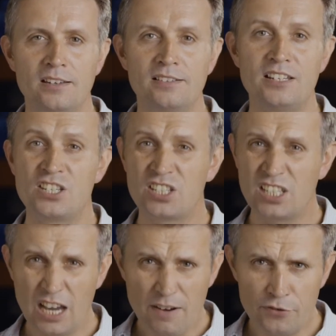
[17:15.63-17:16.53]

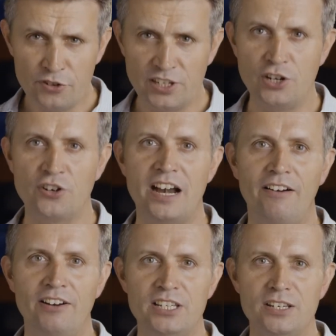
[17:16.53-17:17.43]
Discovering your
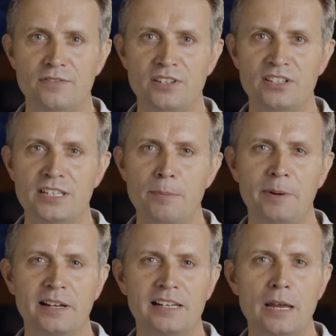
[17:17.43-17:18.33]
narrative is
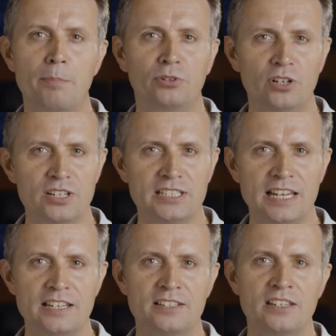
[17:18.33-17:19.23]
typically a
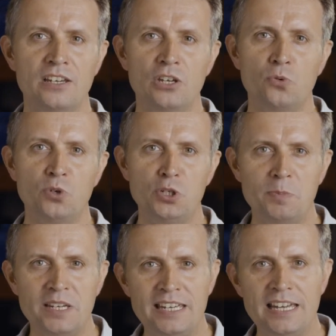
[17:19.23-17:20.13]
process
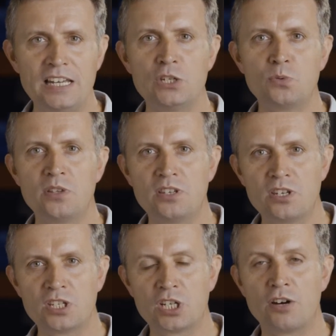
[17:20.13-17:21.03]
which begins with
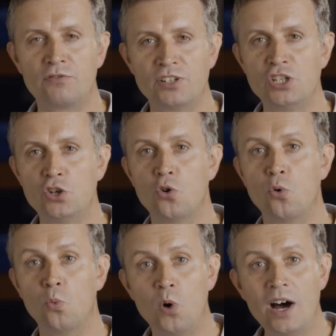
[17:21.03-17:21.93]
discovering
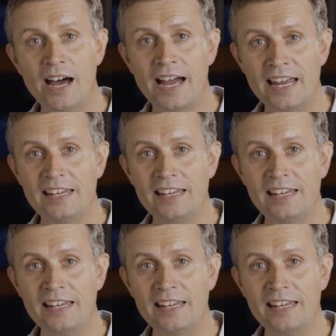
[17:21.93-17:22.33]
your why